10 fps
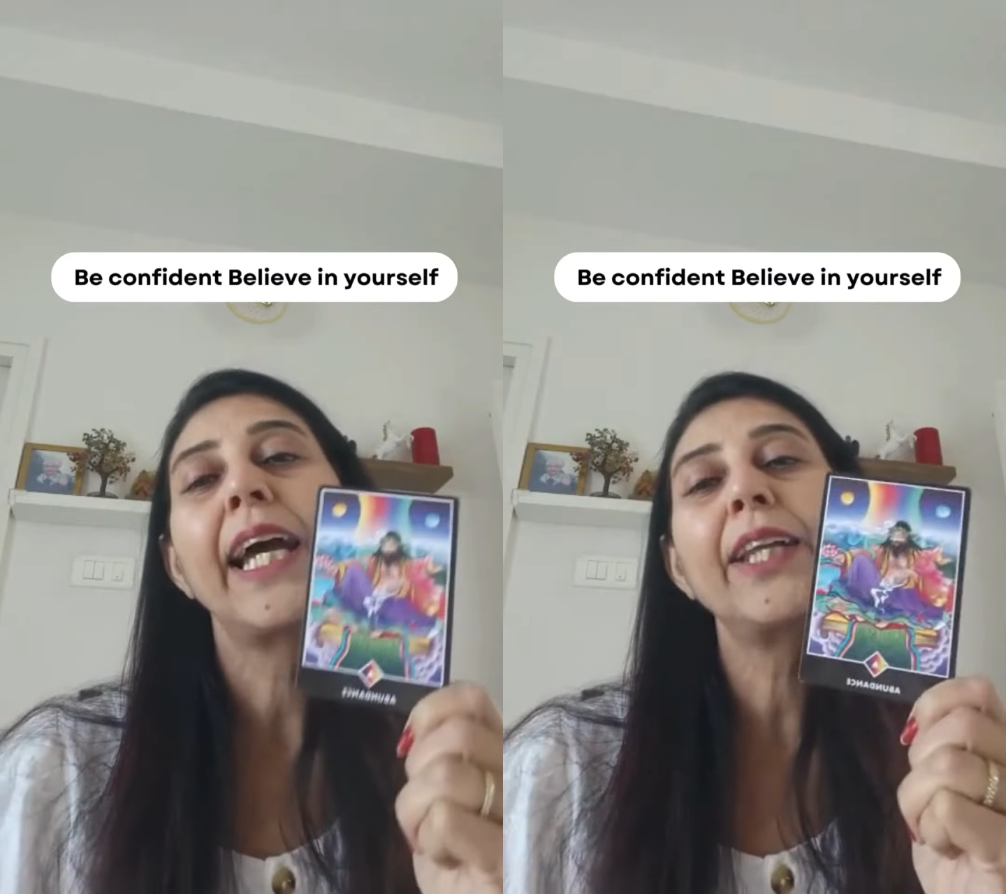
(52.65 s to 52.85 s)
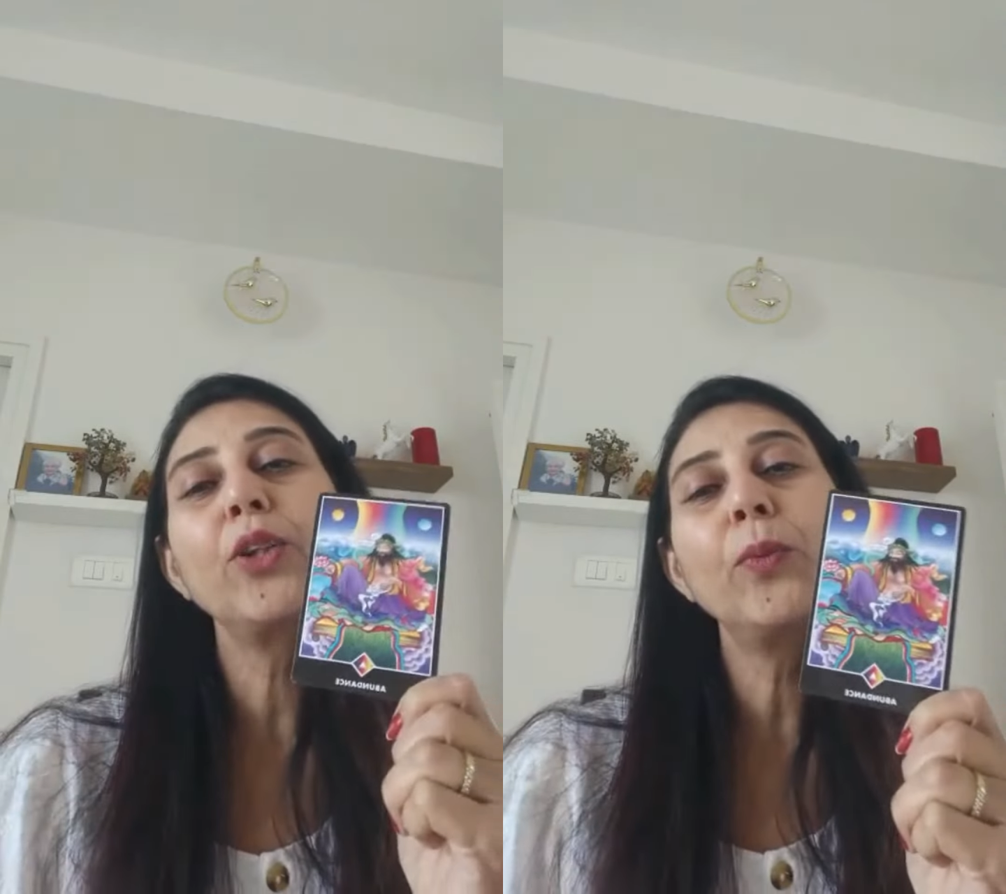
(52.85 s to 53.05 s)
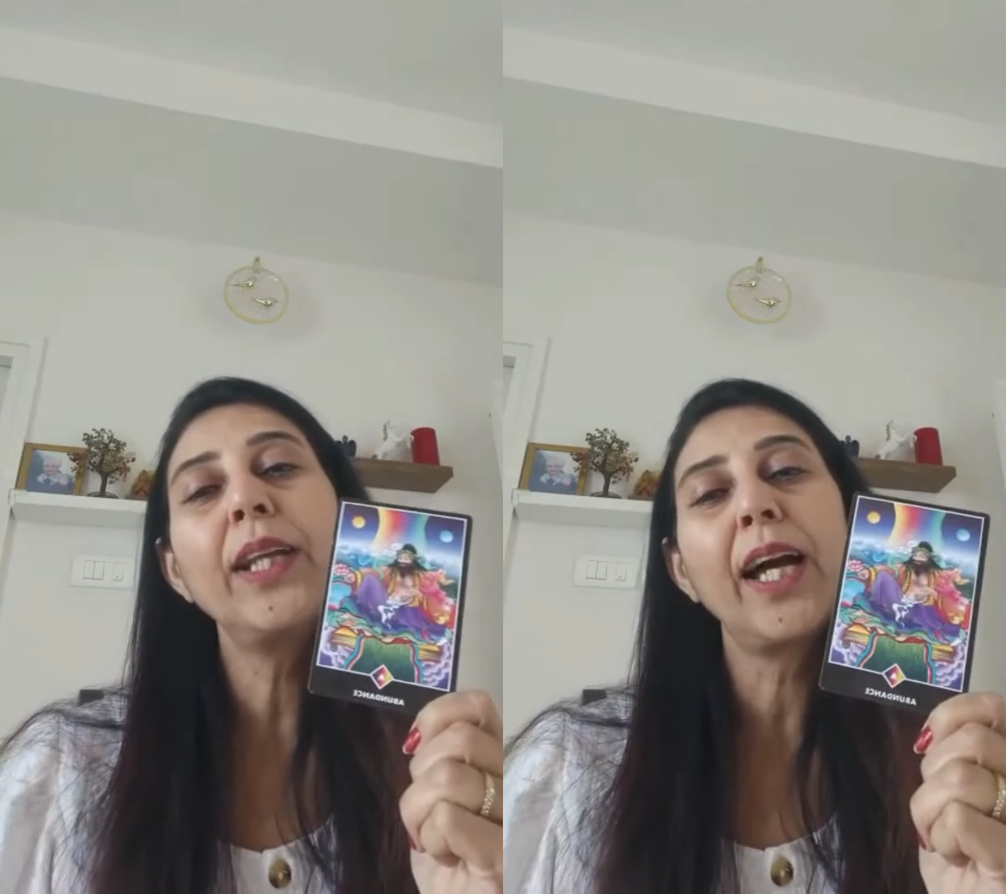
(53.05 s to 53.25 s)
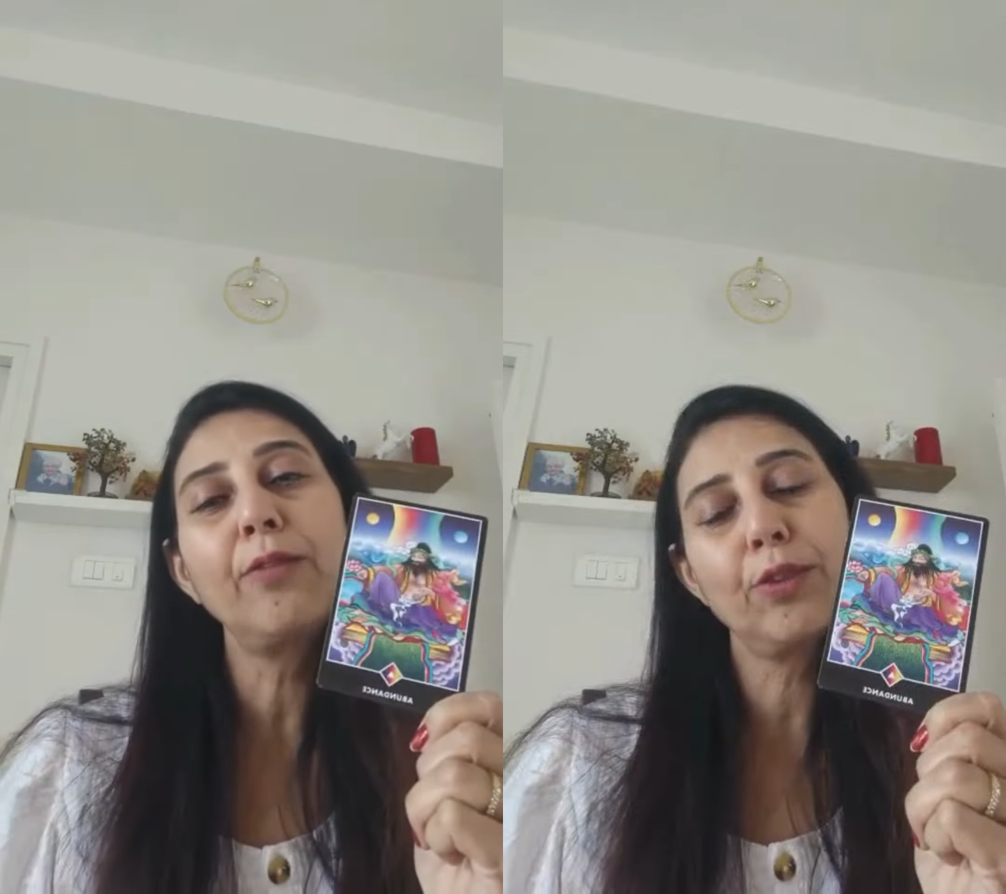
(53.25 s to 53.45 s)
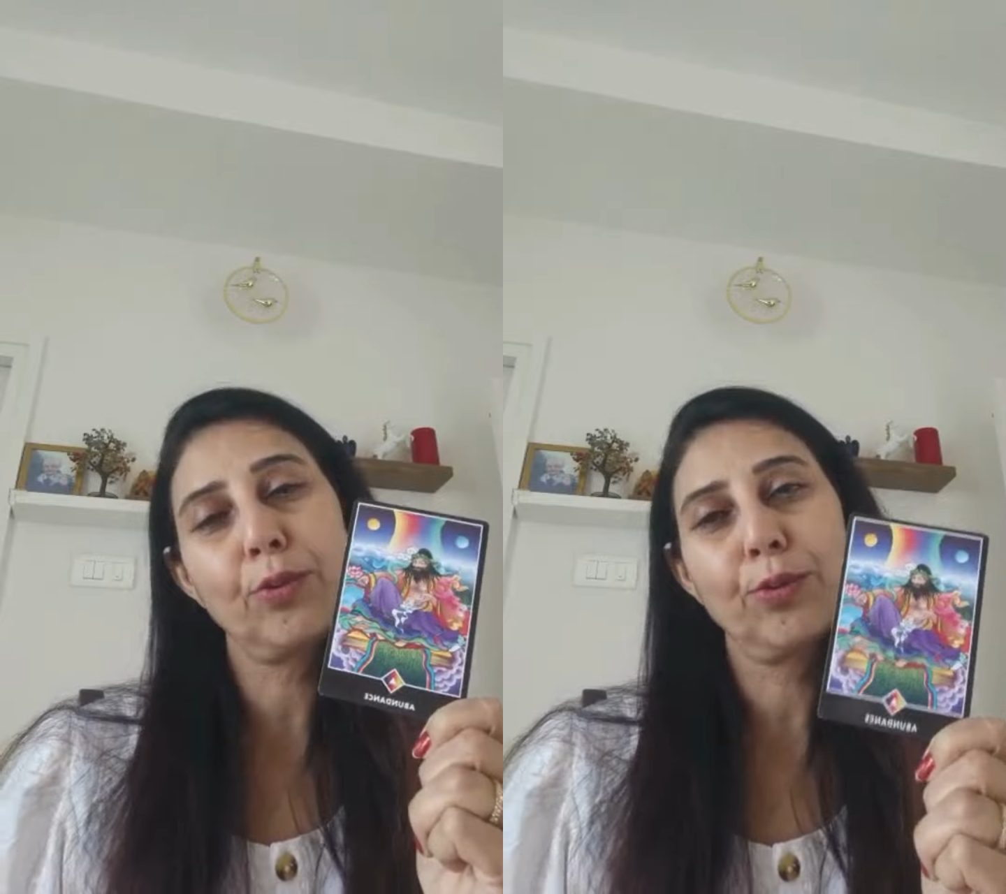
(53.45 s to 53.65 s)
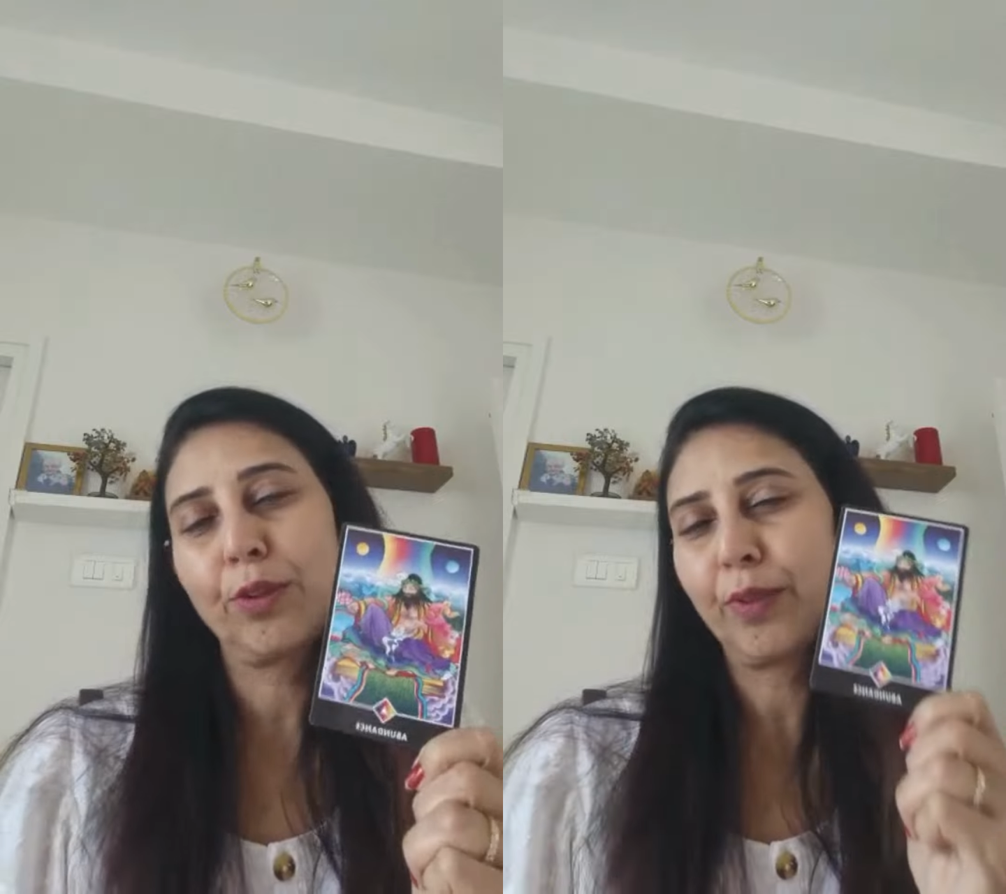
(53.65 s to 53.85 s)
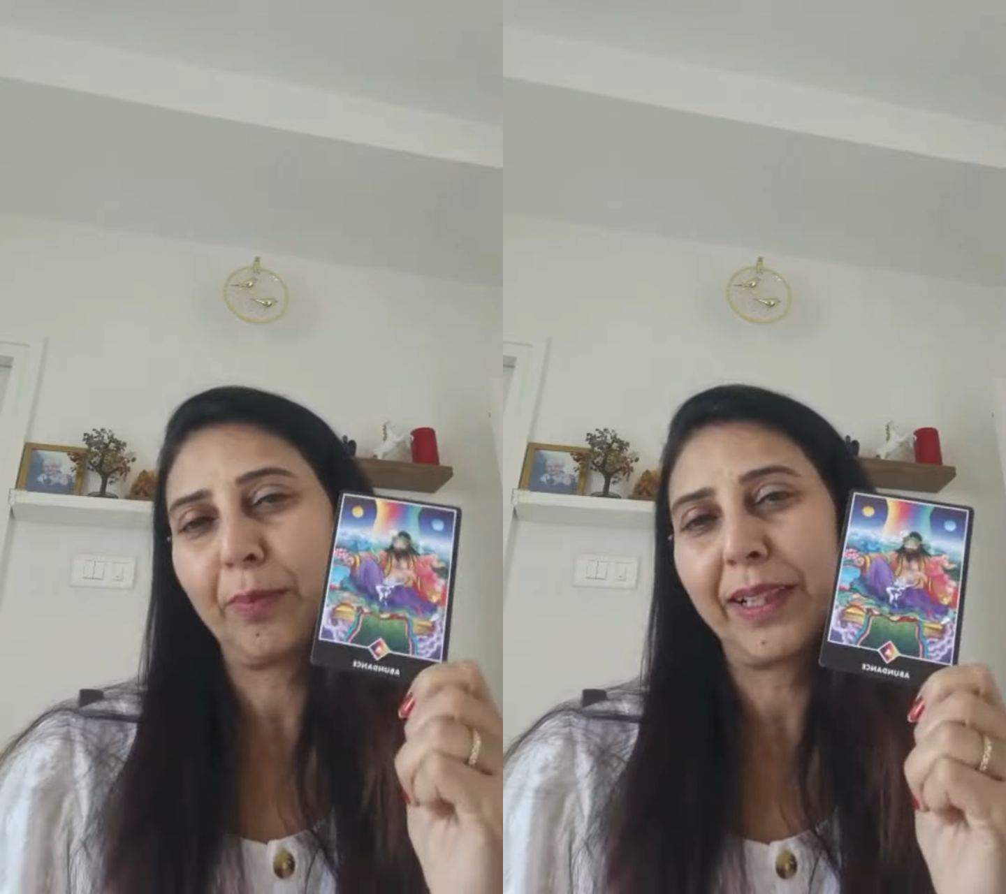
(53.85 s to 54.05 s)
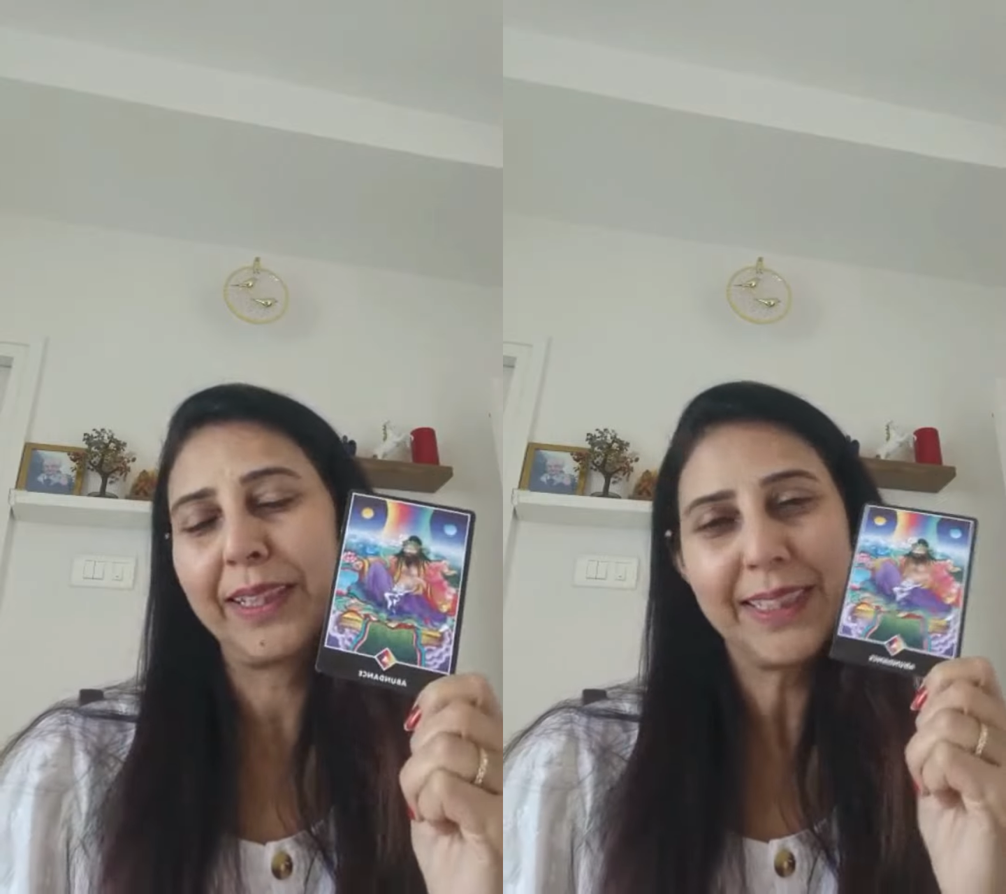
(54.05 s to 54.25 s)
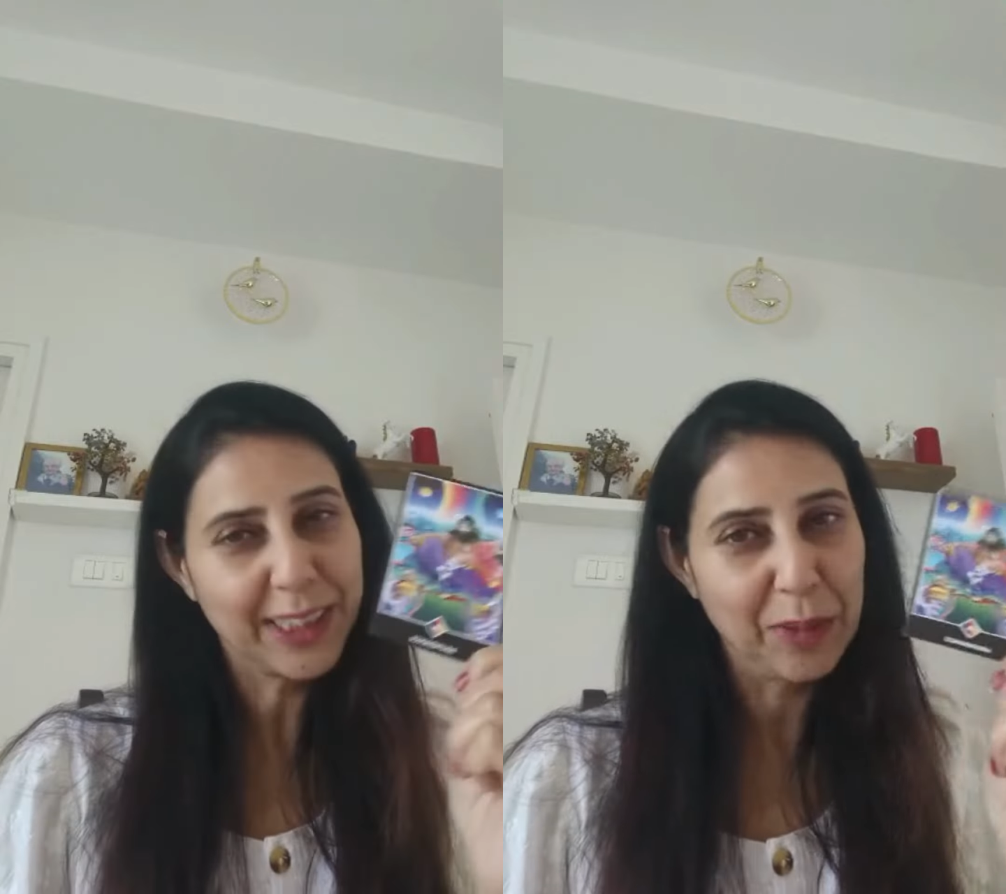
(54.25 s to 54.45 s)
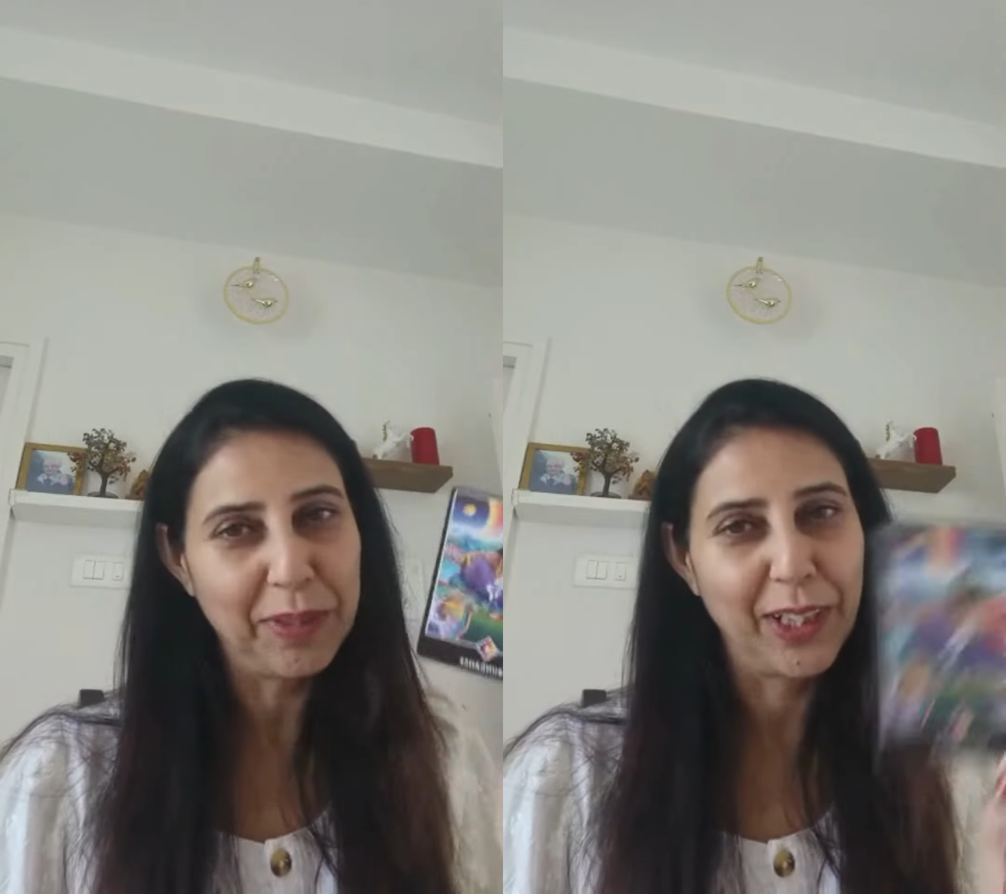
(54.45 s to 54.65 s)
and you will have a source of
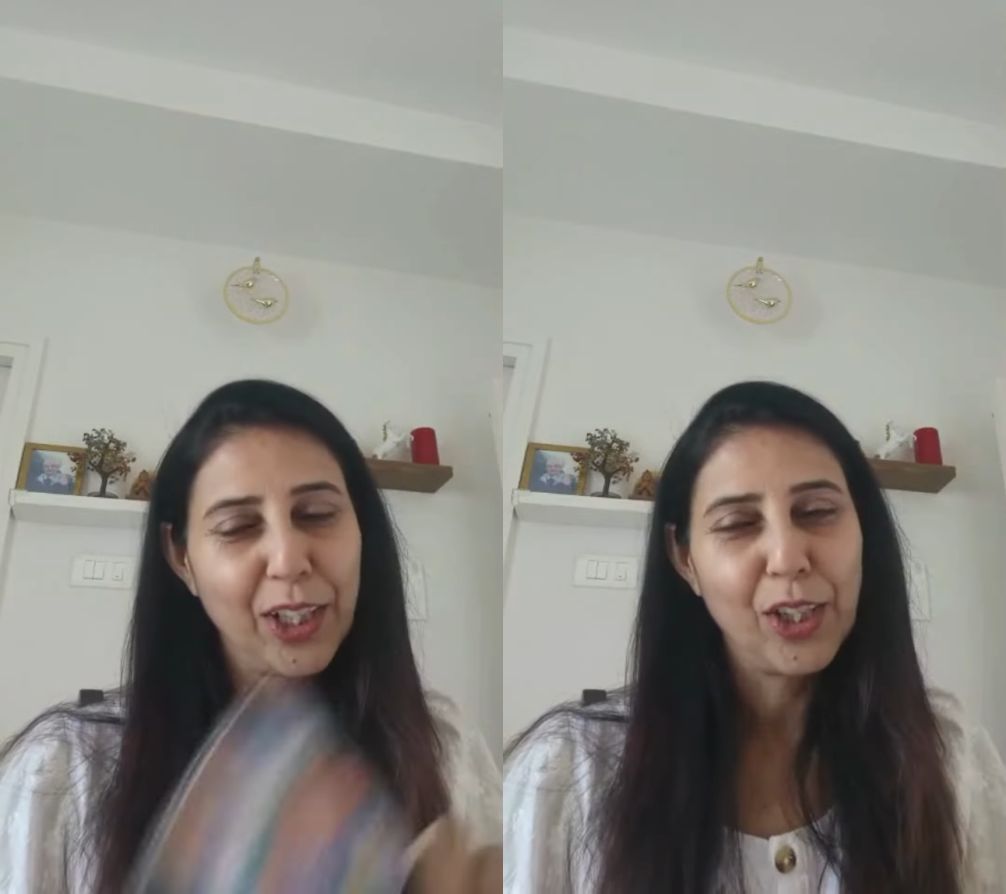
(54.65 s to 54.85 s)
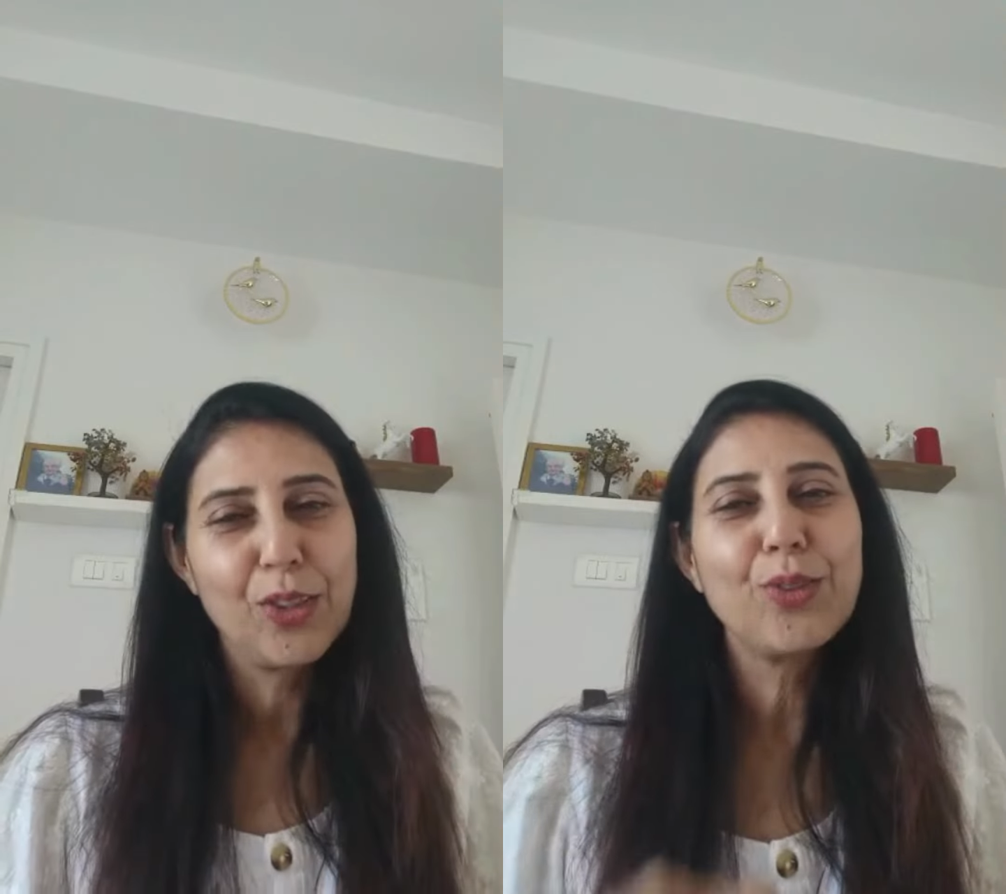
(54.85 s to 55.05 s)
abundance coming.